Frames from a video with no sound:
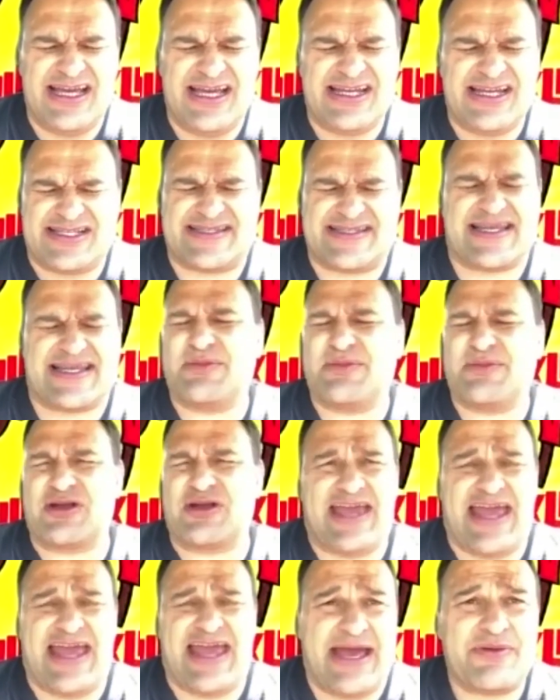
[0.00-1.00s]
in a summer
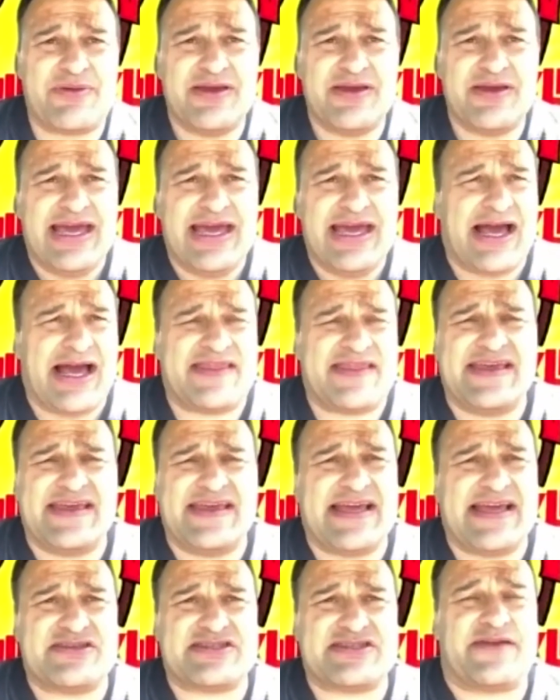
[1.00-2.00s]
camp. I think
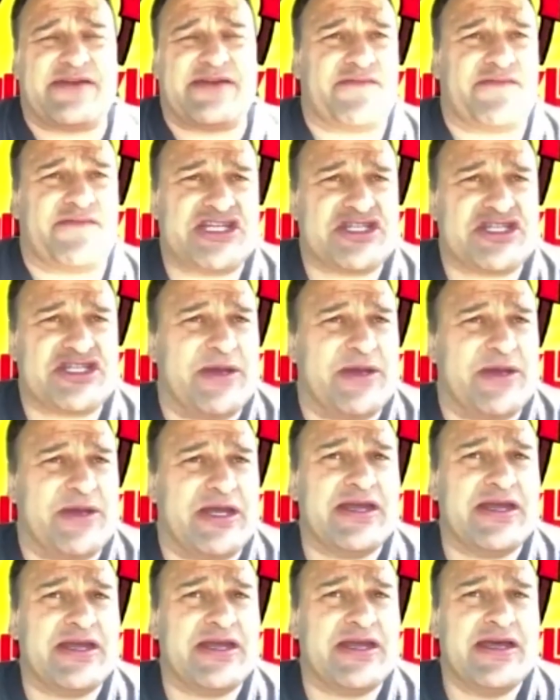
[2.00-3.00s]
I was like a
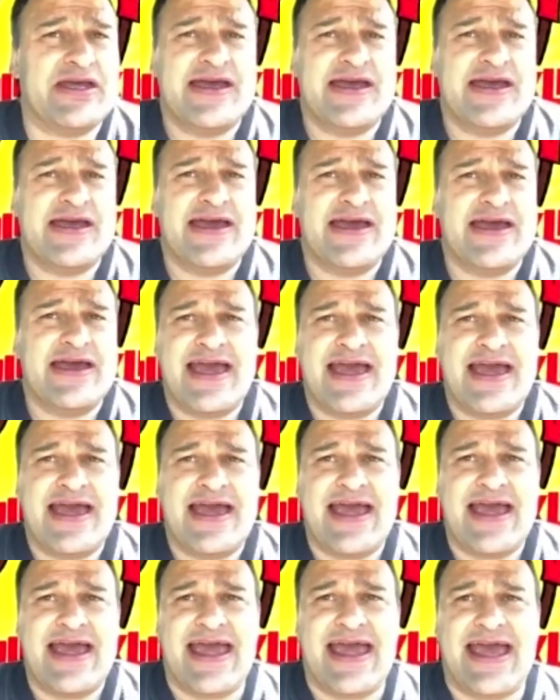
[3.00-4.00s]
freshman, and
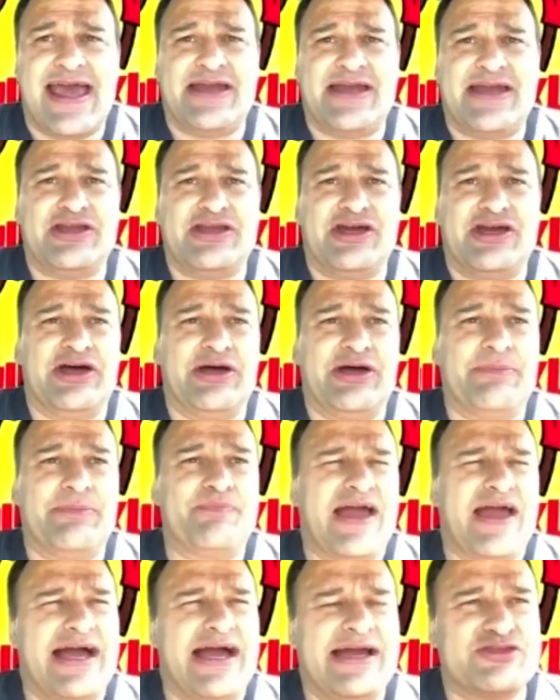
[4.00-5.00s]
I was on
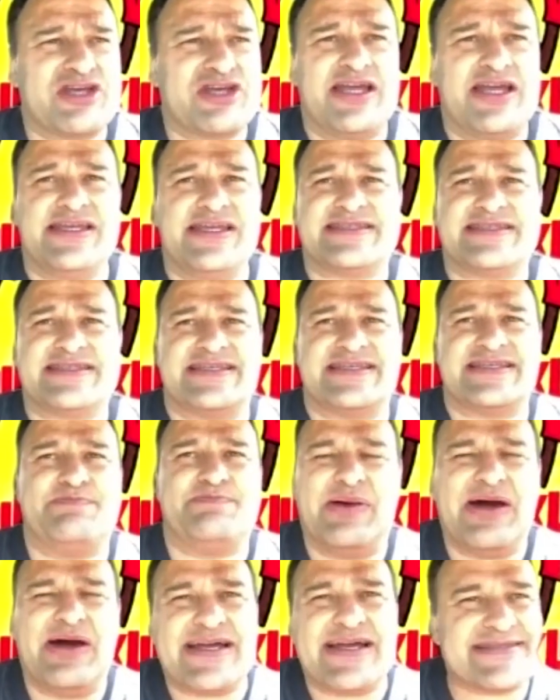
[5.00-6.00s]
this
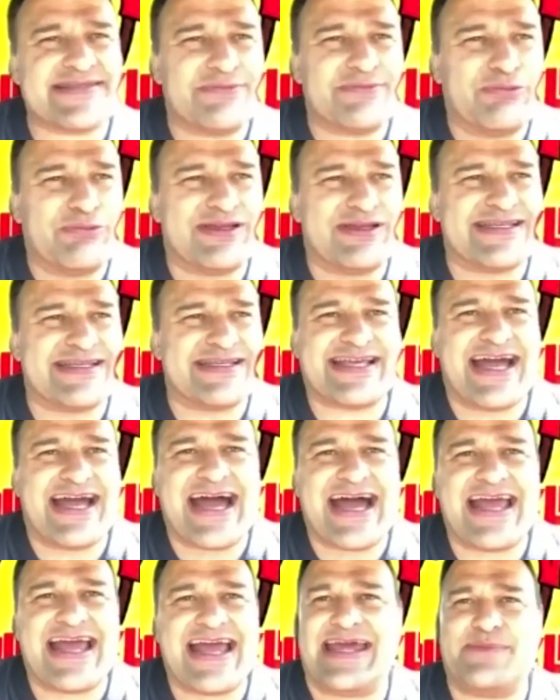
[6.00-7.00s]
bus with this guy
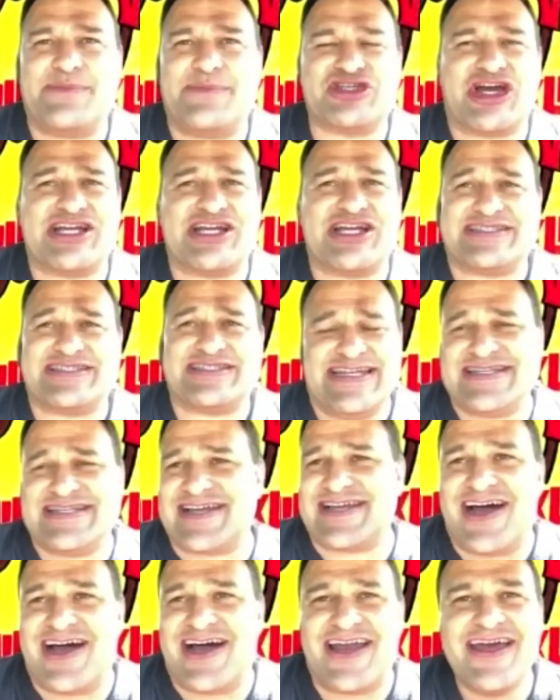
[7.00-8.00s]
named John
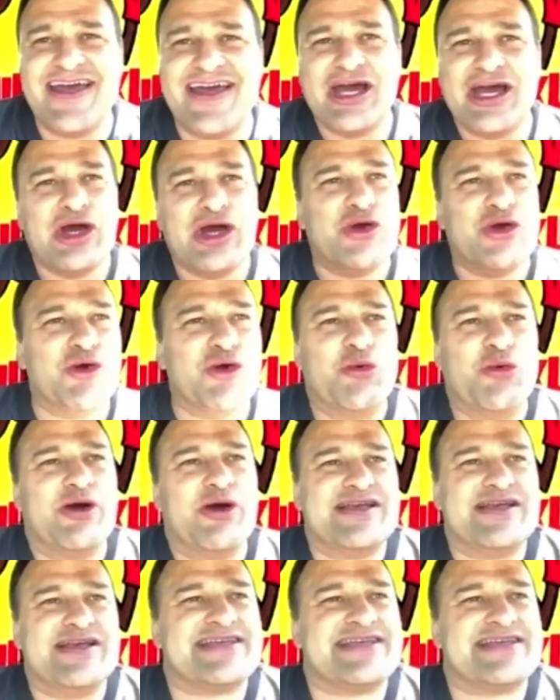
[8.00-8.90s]
Teton, who was